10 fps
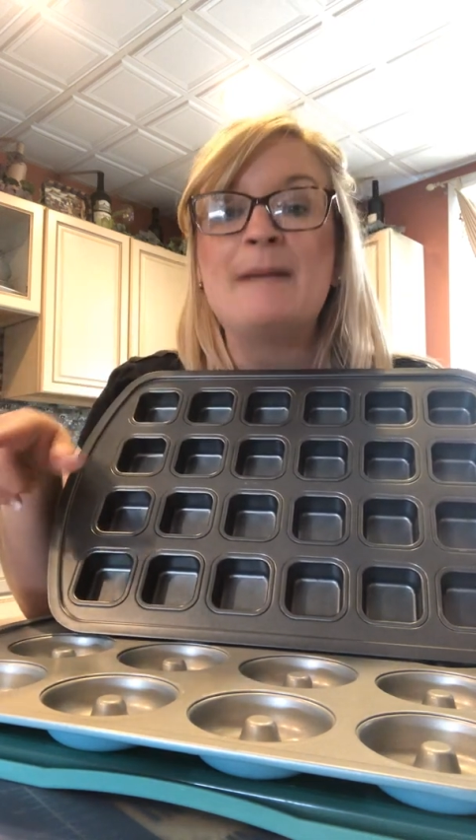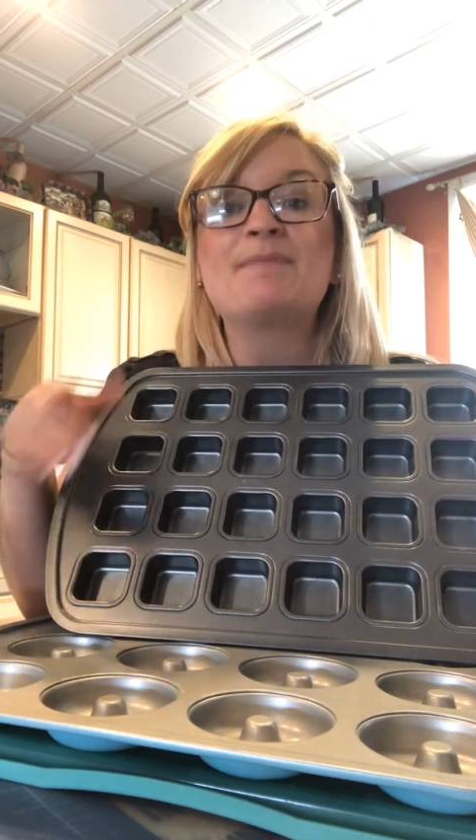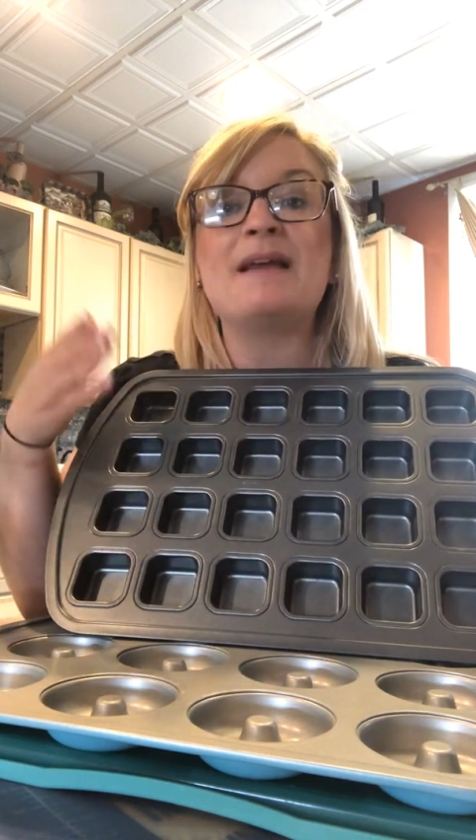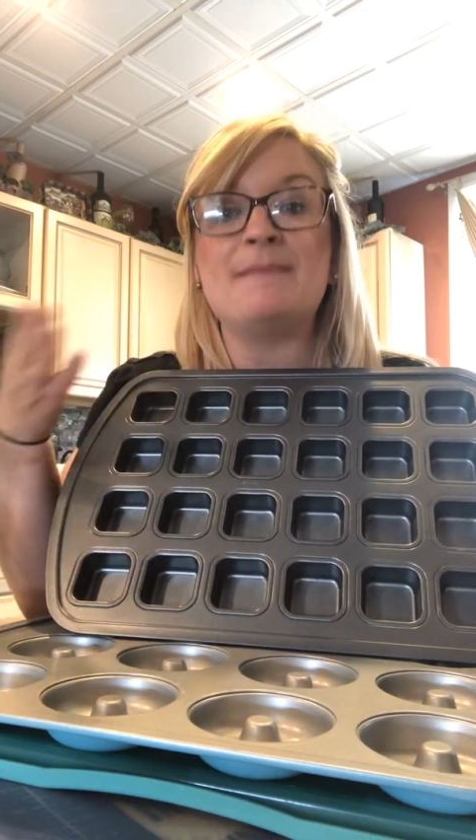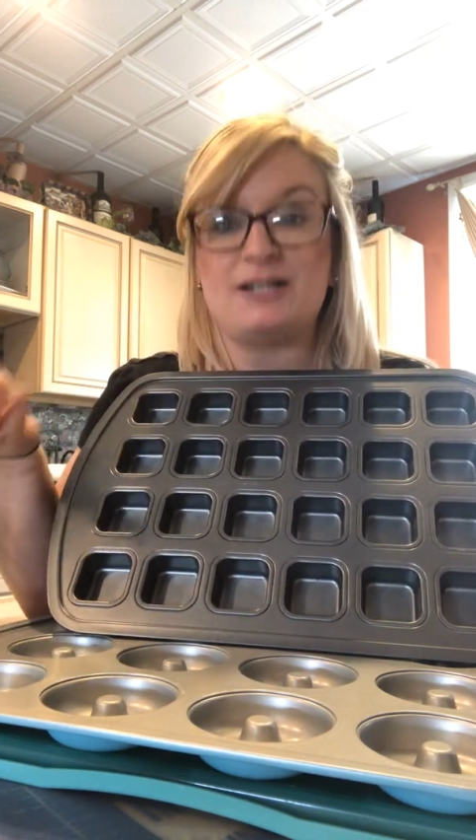
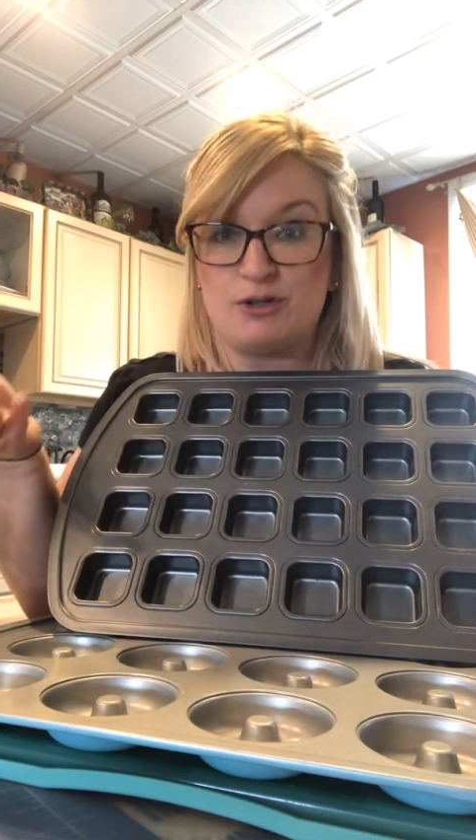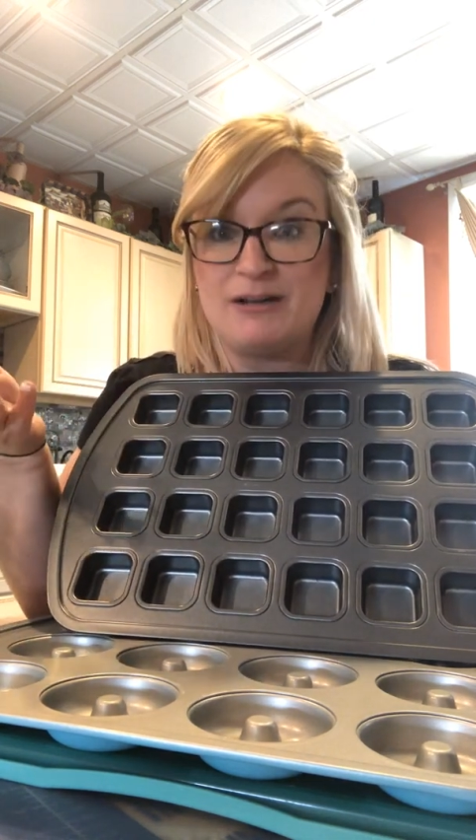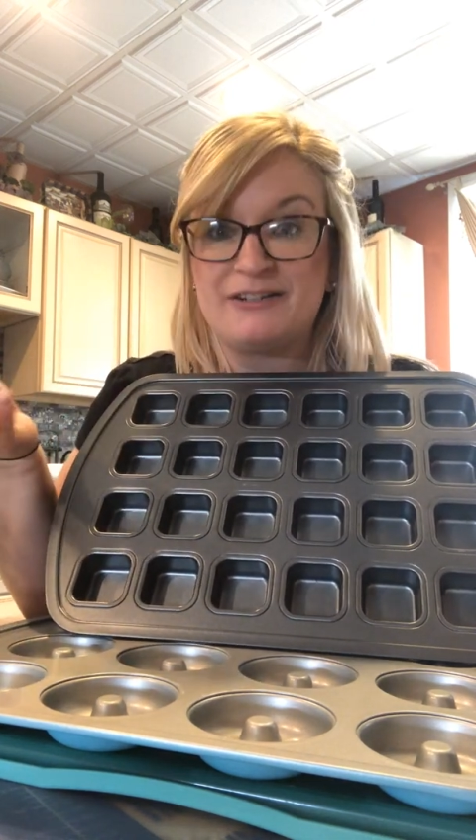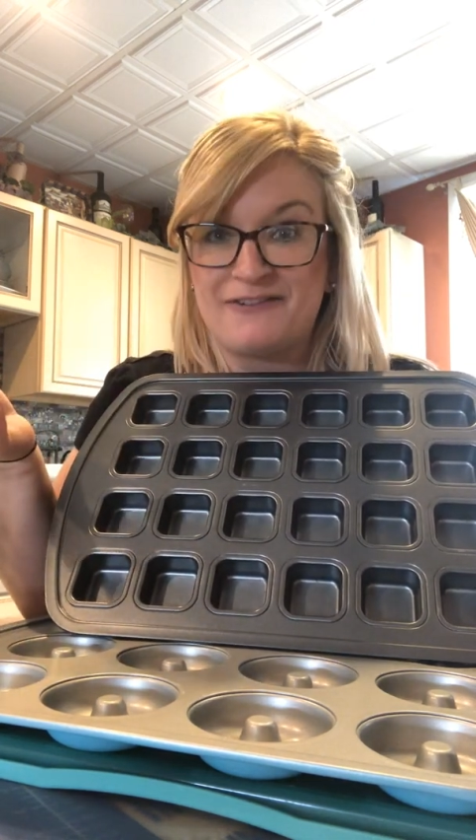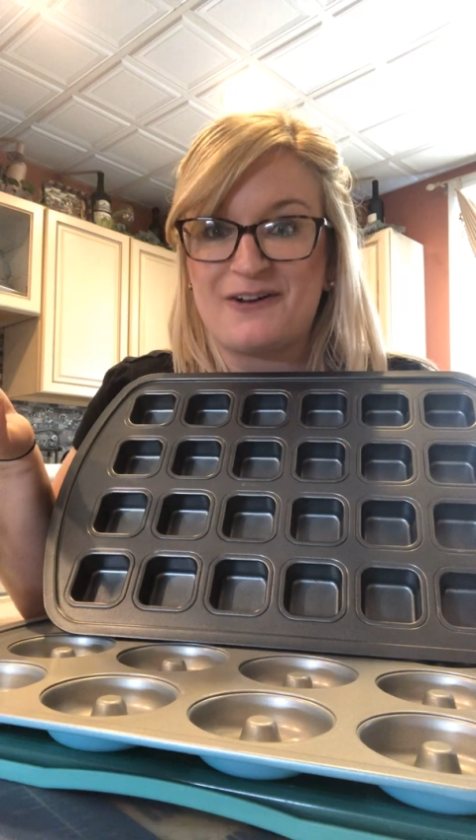It means you
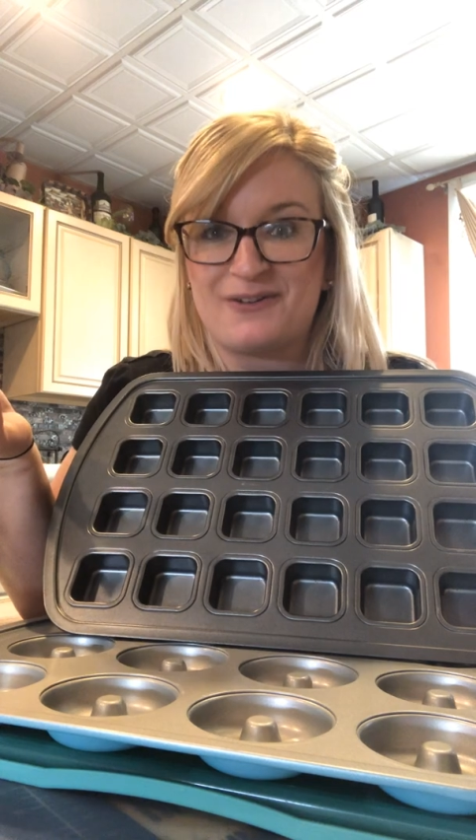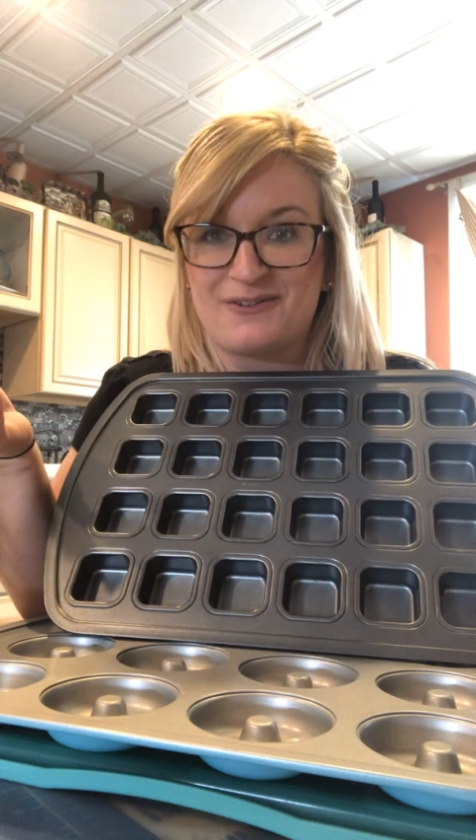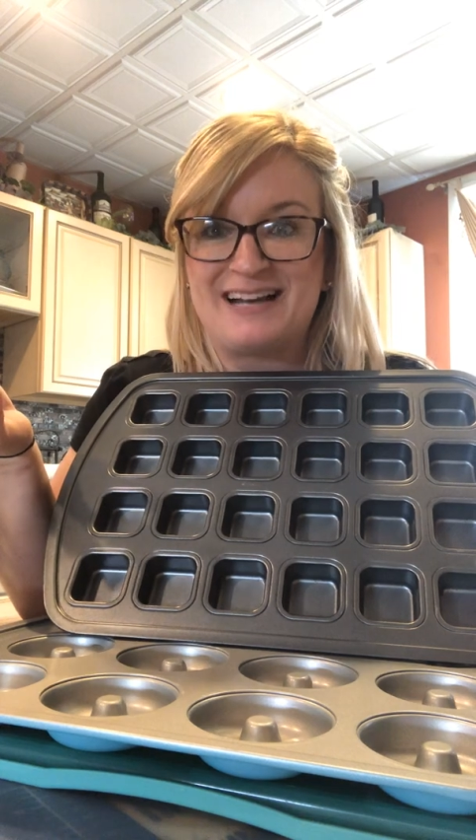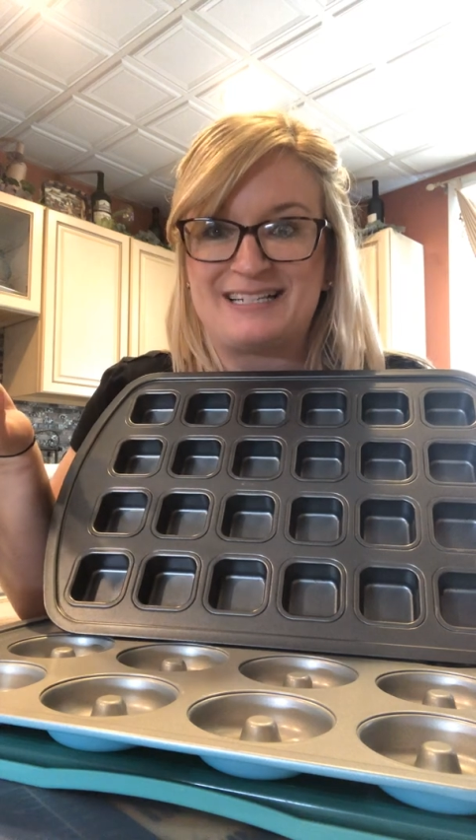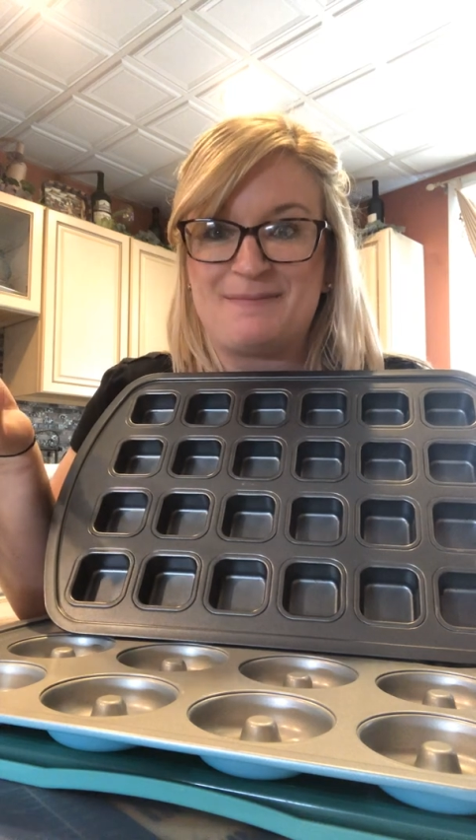need to follow the
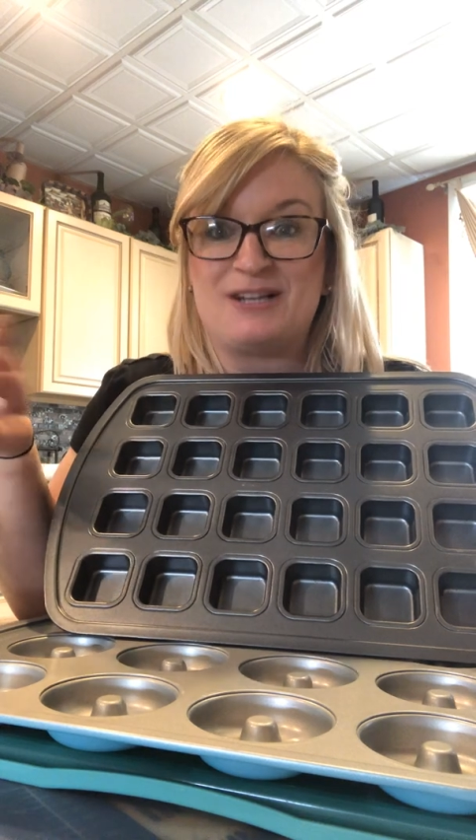recipe.